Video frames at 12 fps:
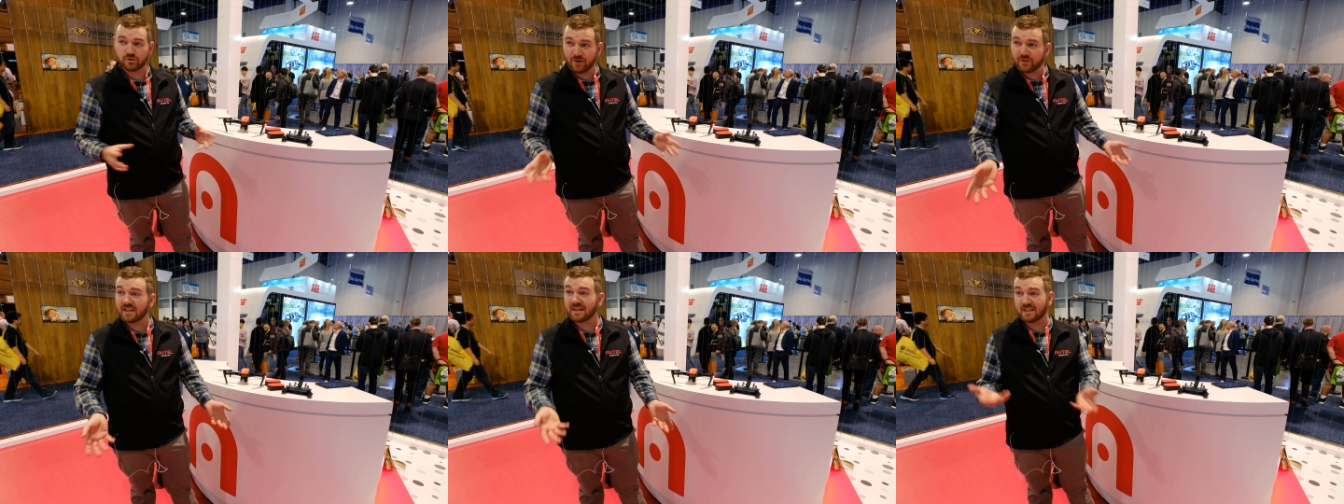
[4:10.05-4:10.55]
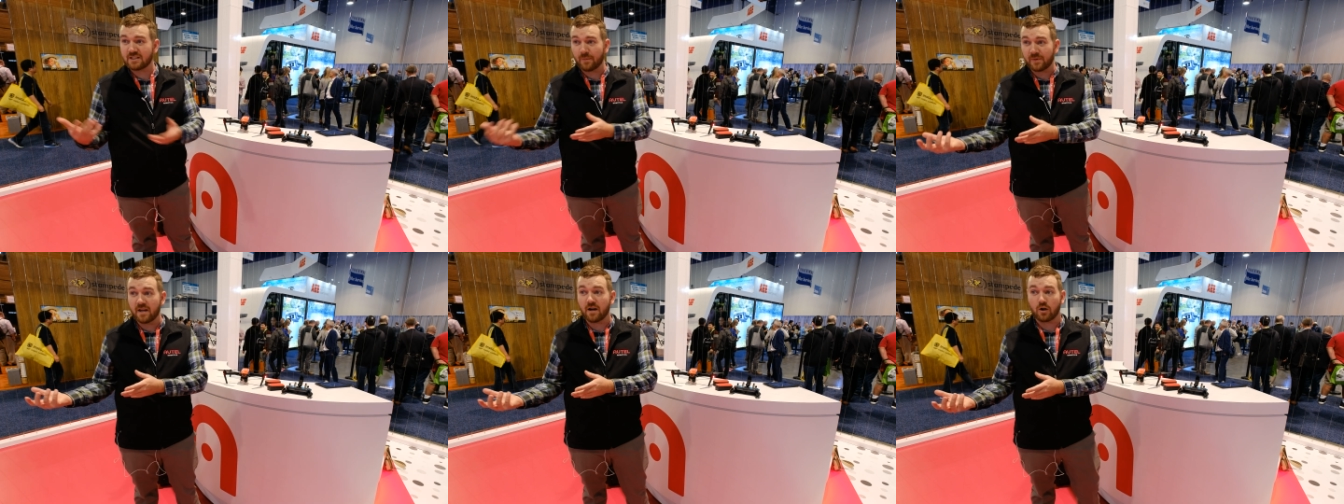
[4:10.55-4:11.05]
So everything gets you
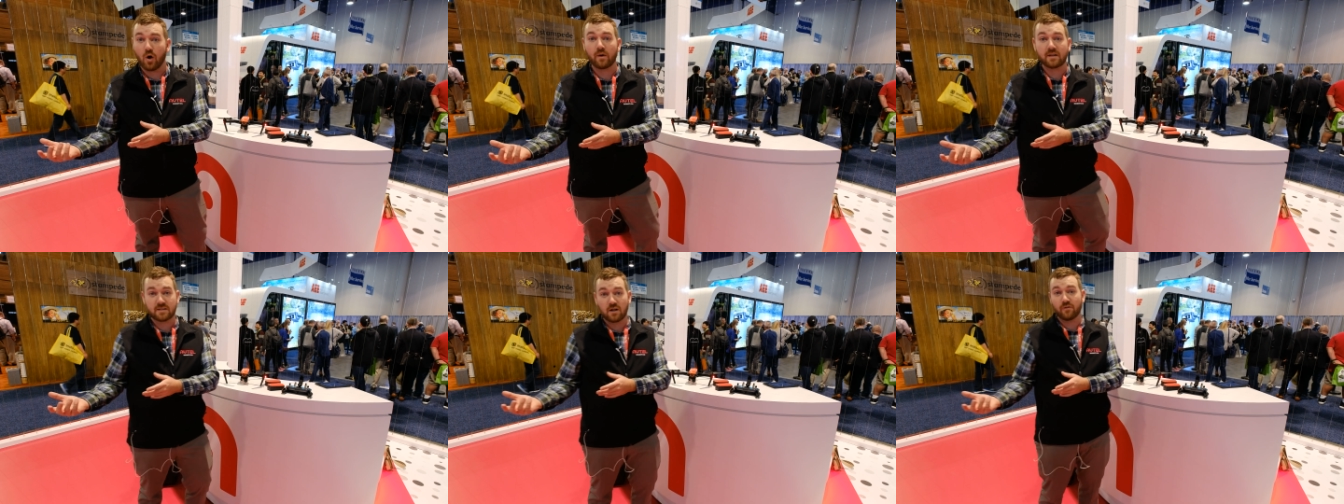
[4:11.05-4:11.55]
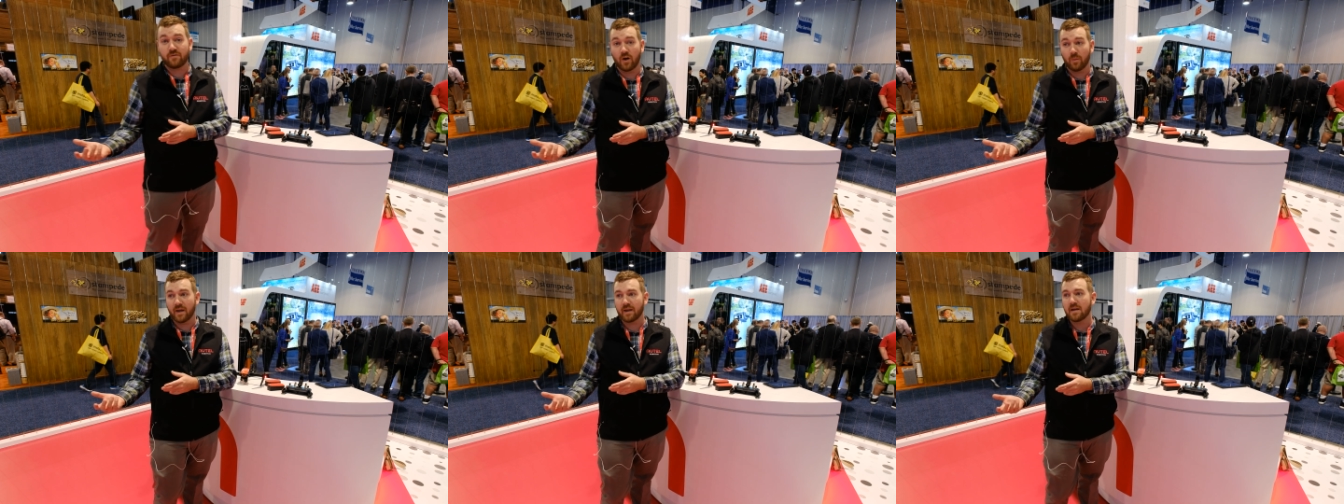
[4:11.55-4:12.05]
up in the air going and start
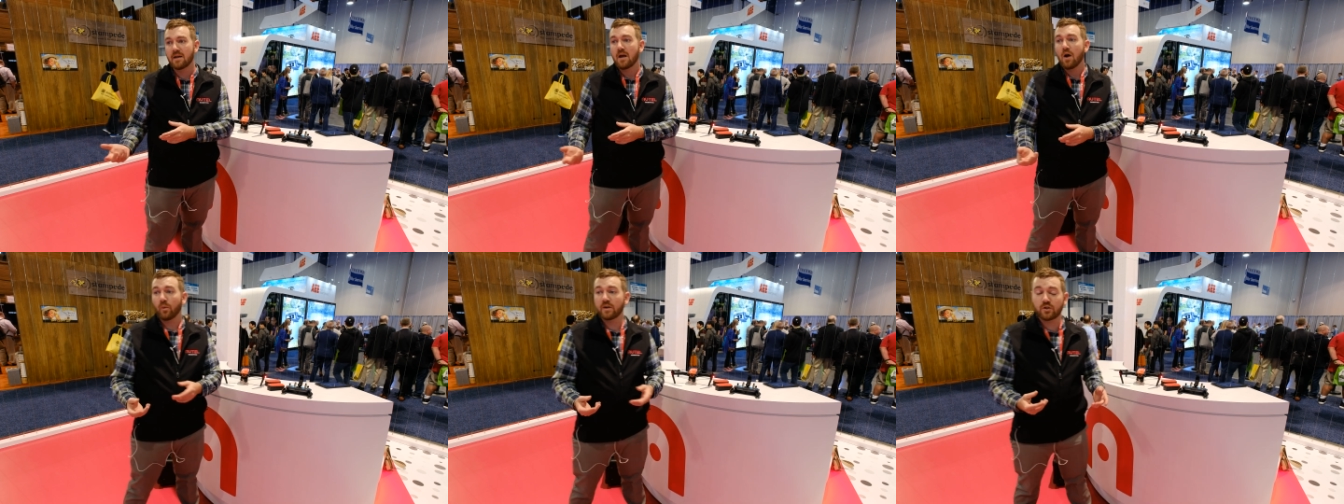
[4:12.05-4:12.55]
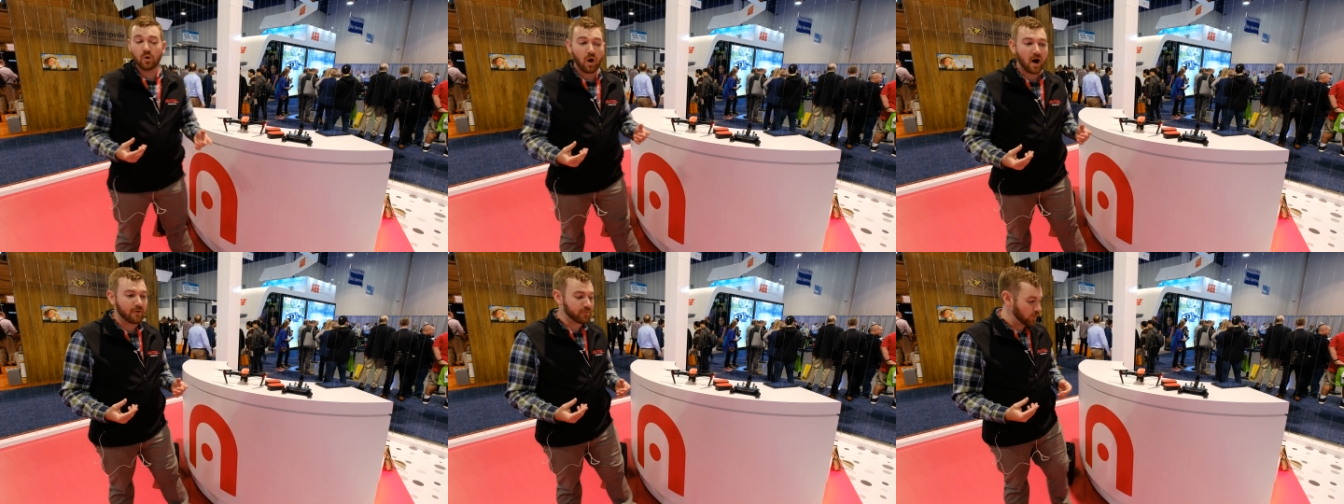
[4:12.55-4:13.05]
filming. We do
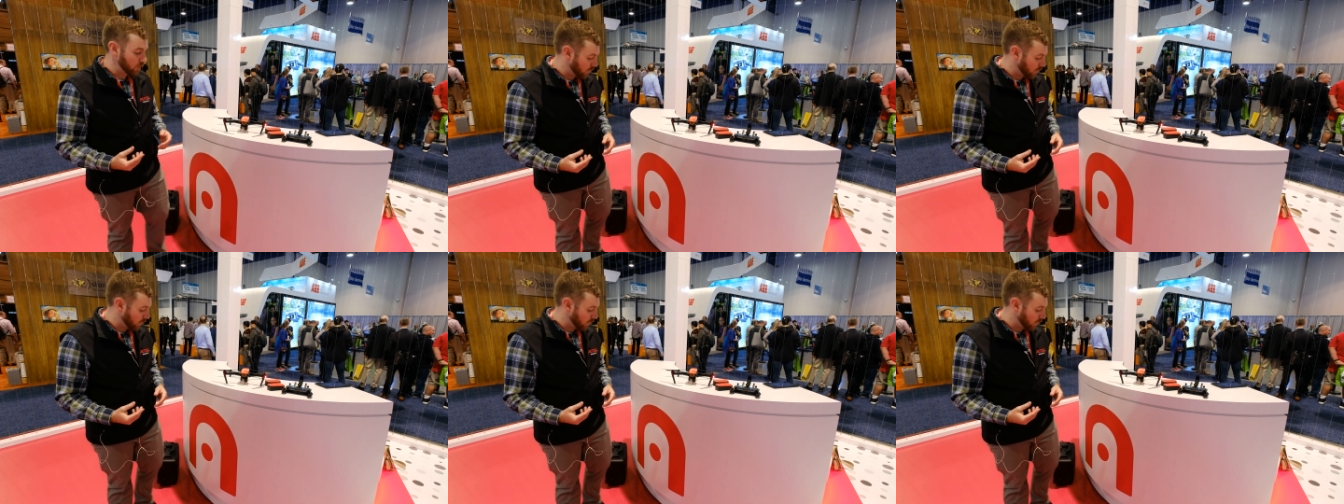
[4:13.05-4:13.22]
offer a